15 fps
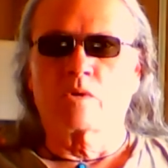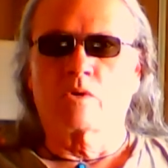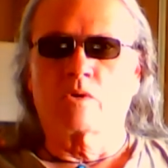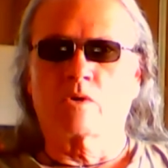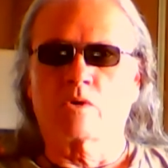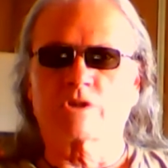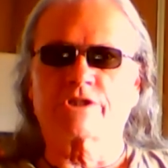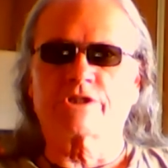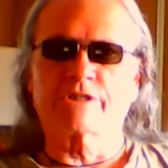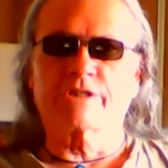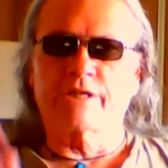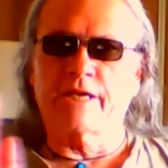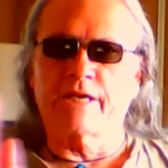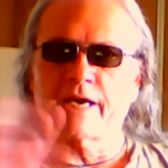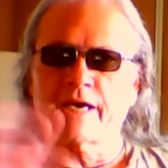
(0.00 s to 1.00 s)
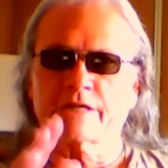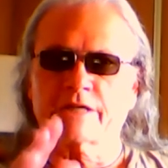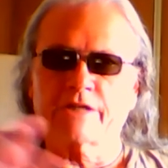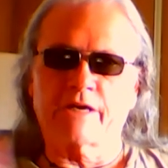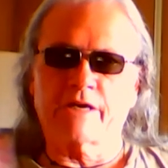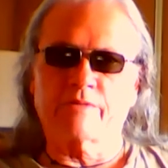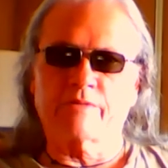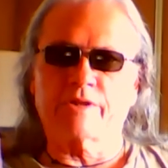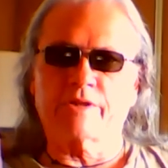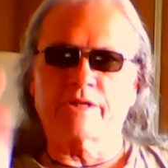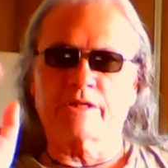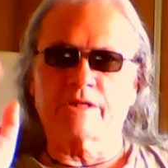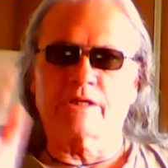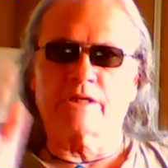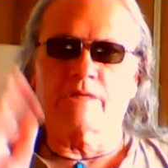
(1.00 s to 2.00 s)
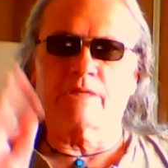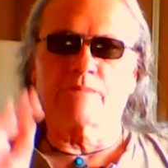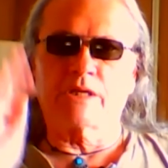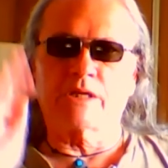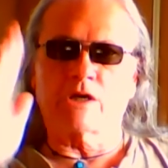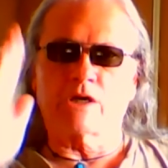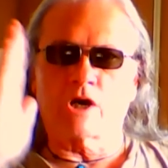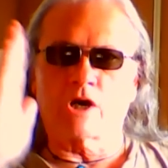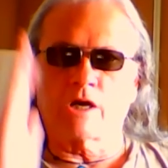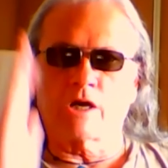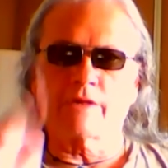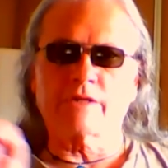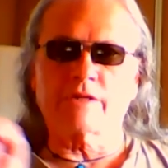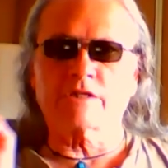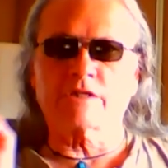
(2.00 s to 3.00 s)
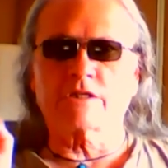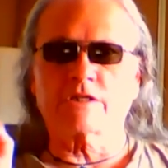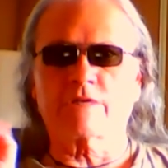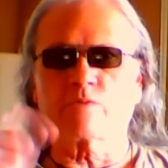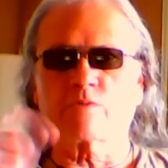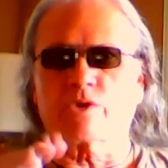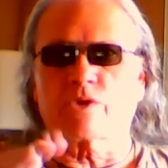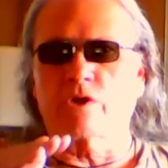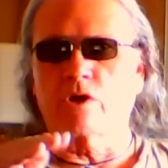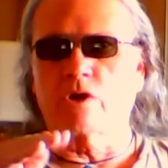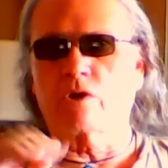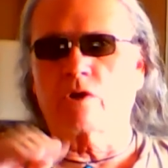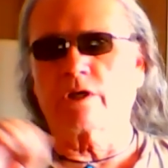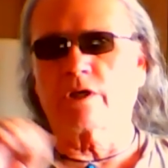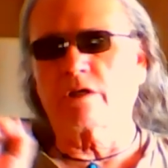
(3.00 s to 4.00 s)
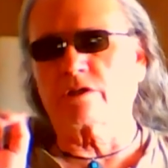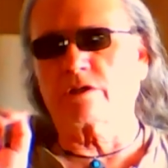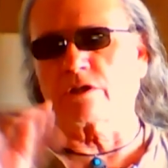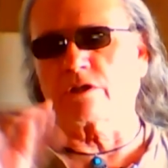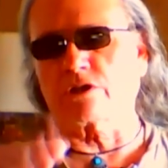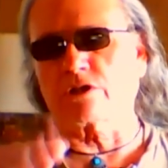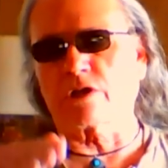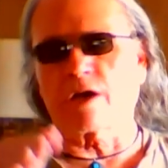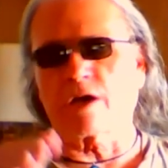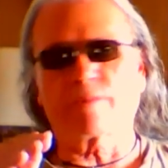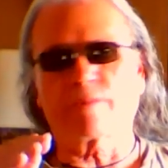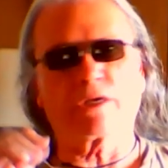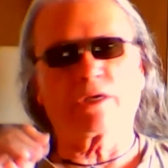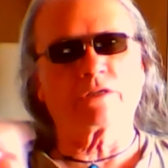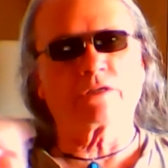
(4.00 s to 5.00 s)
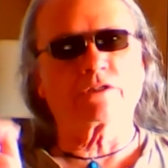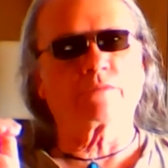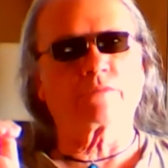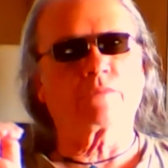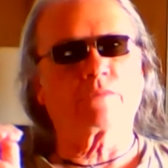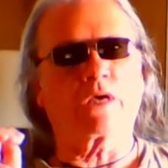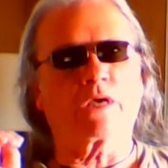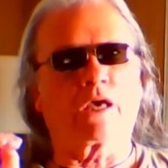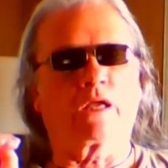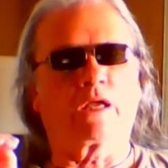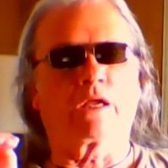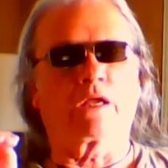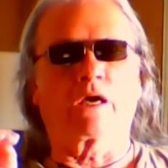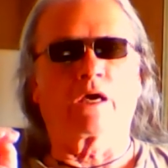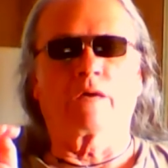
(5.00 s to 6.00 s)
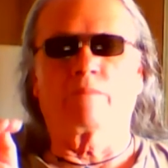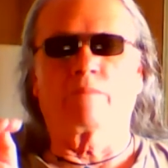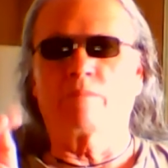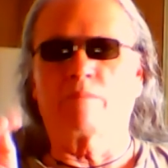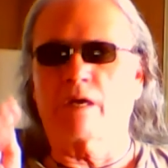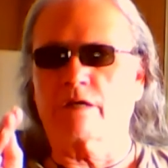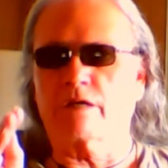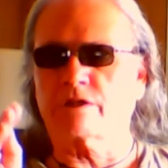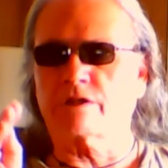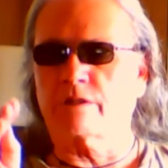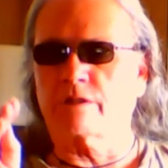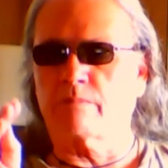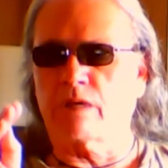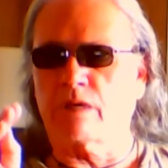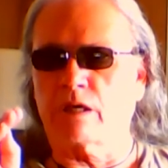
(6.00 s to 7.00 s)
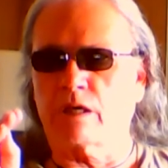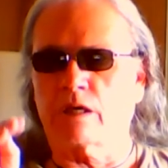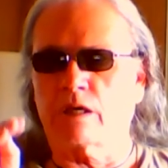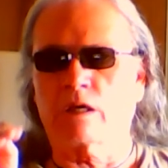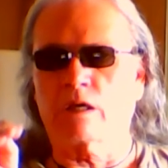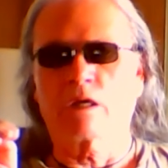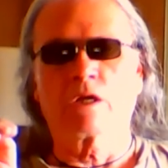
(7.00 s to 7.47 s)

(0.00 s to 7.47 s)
or to connect everything that, but all of this stuff with yogis and shamanism and medicine men,